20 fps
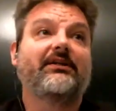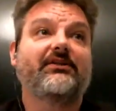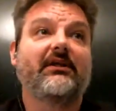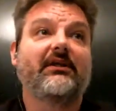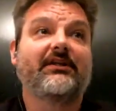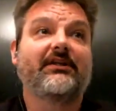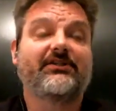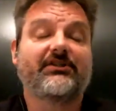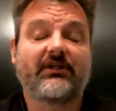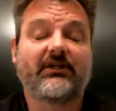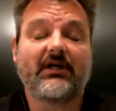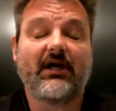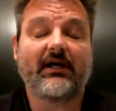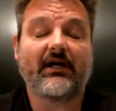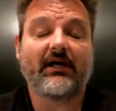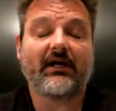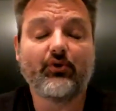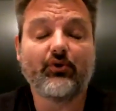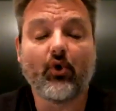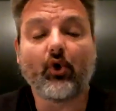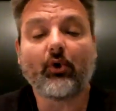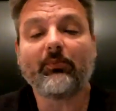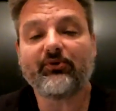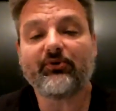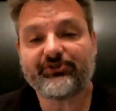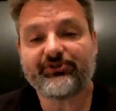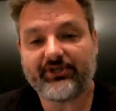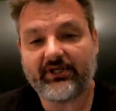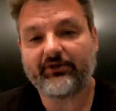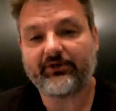it's kind of normal
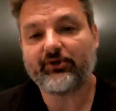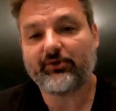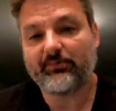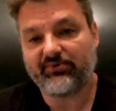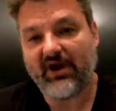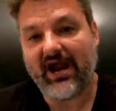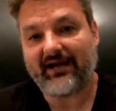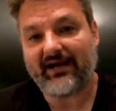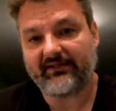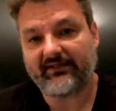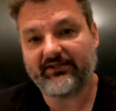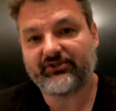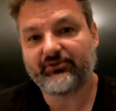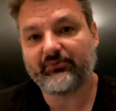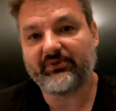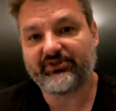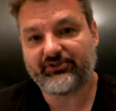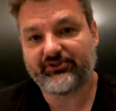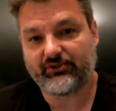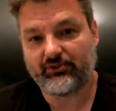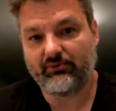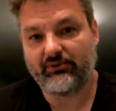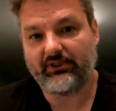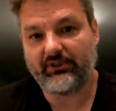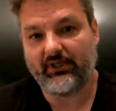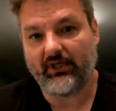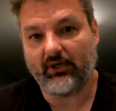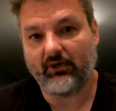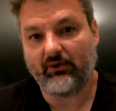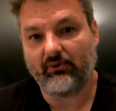standard practice with
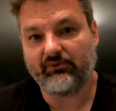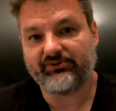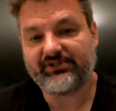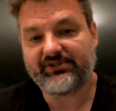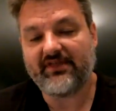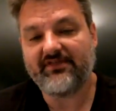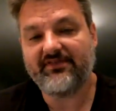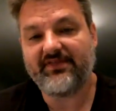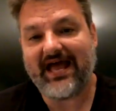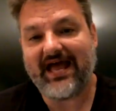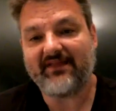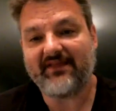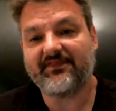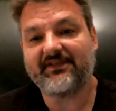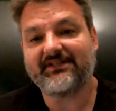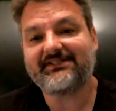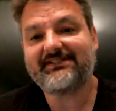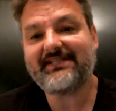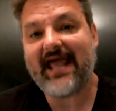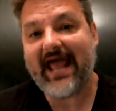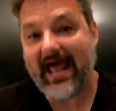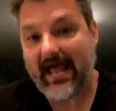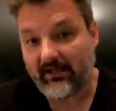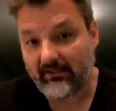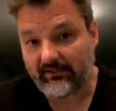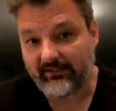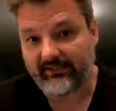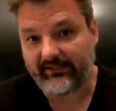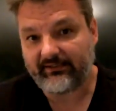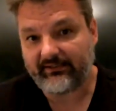studios that the
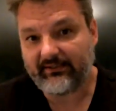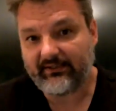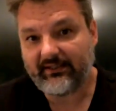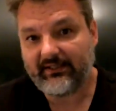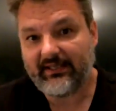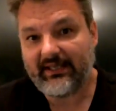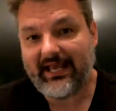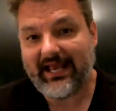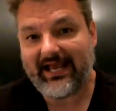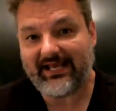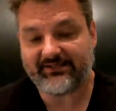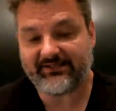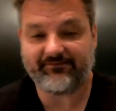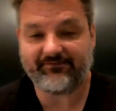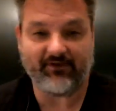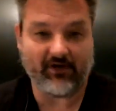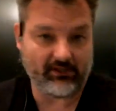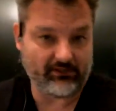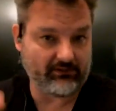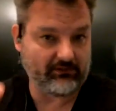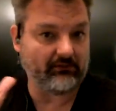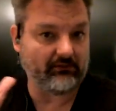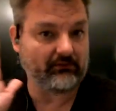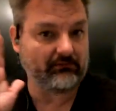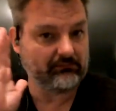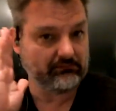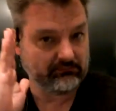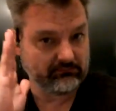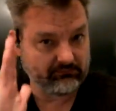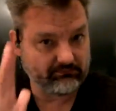talent has
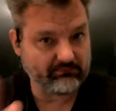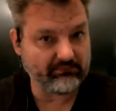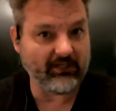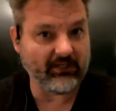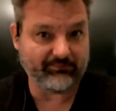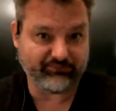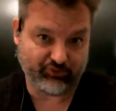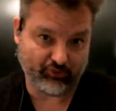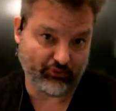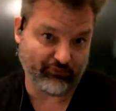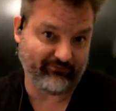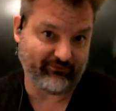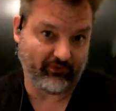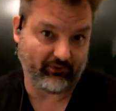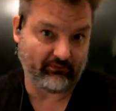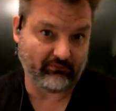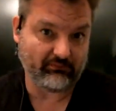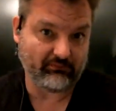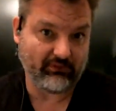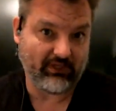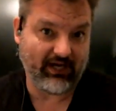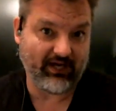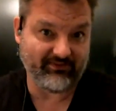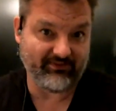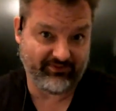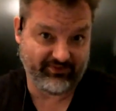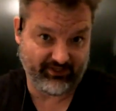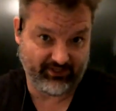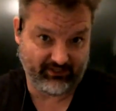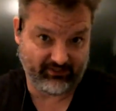final approval on
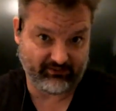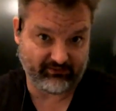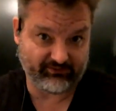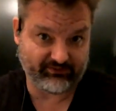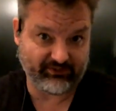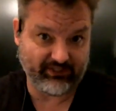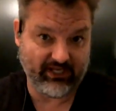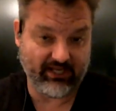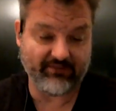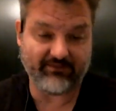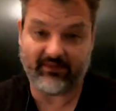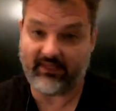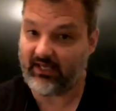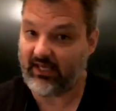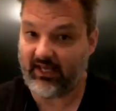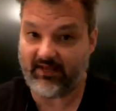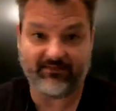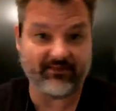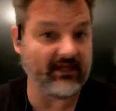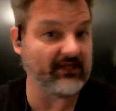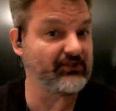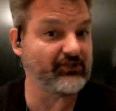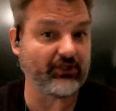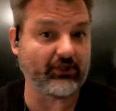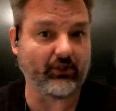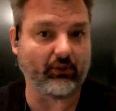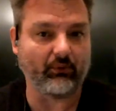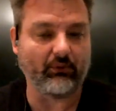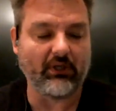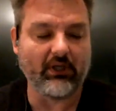things, and they
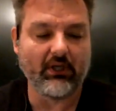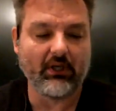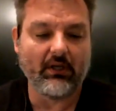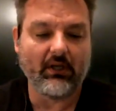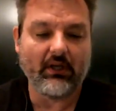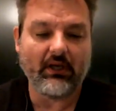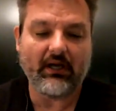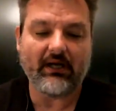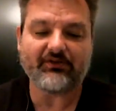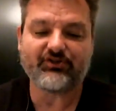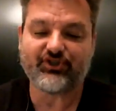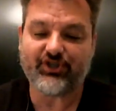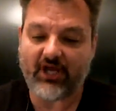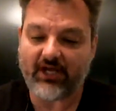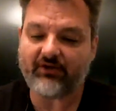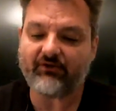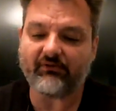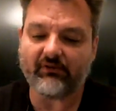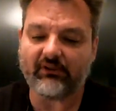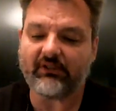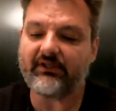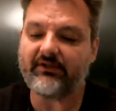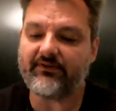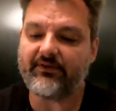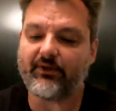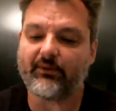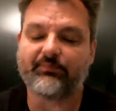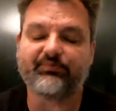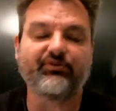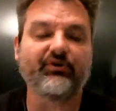do. Generally,
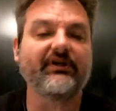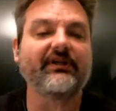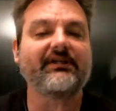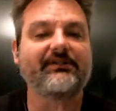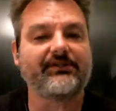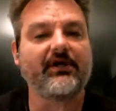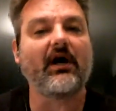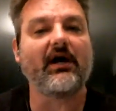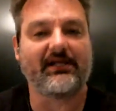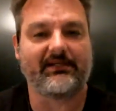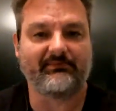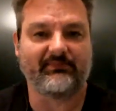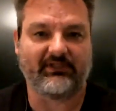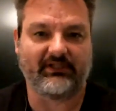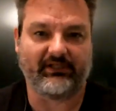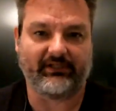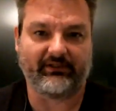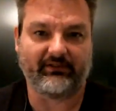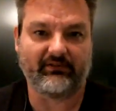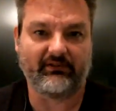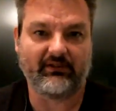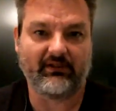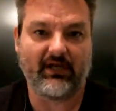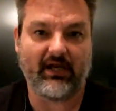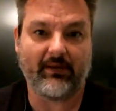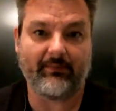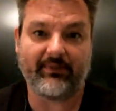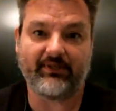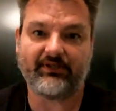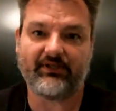they're pretty timely. I
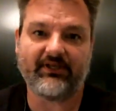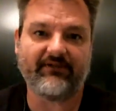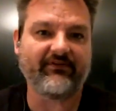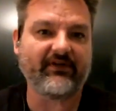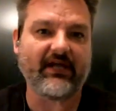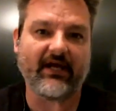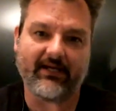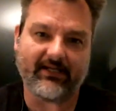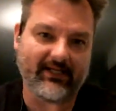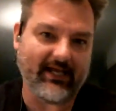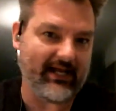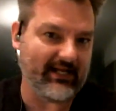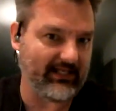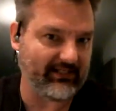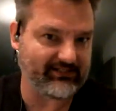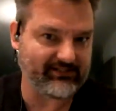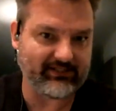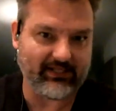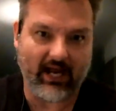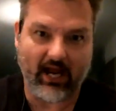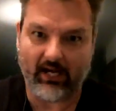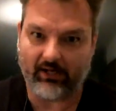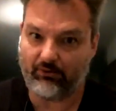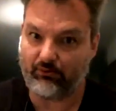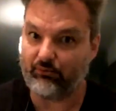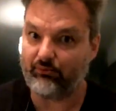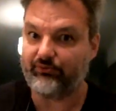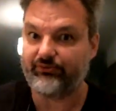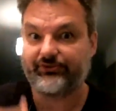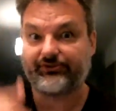mean, you even got a guy like Sly
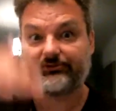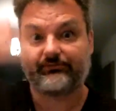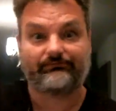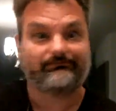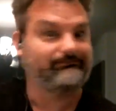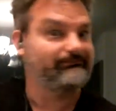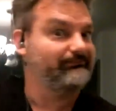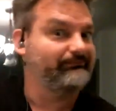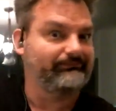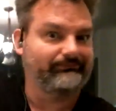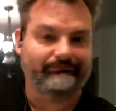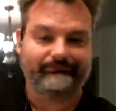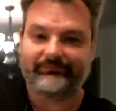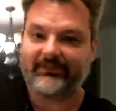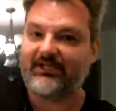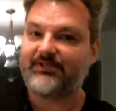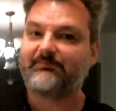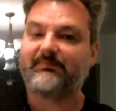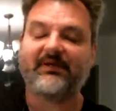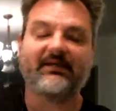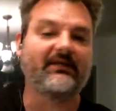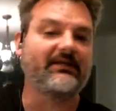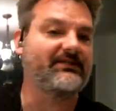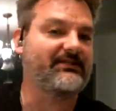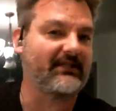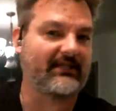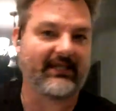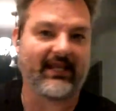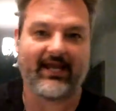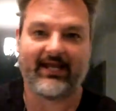who's as big as
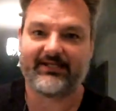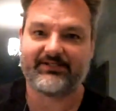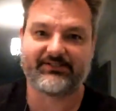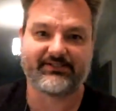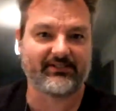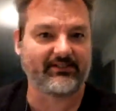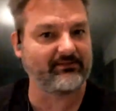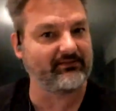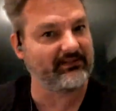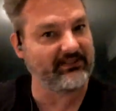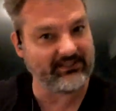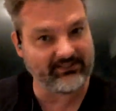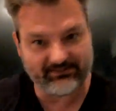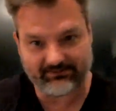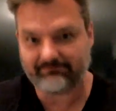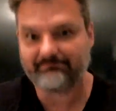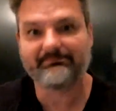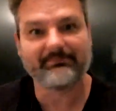it gets, and he's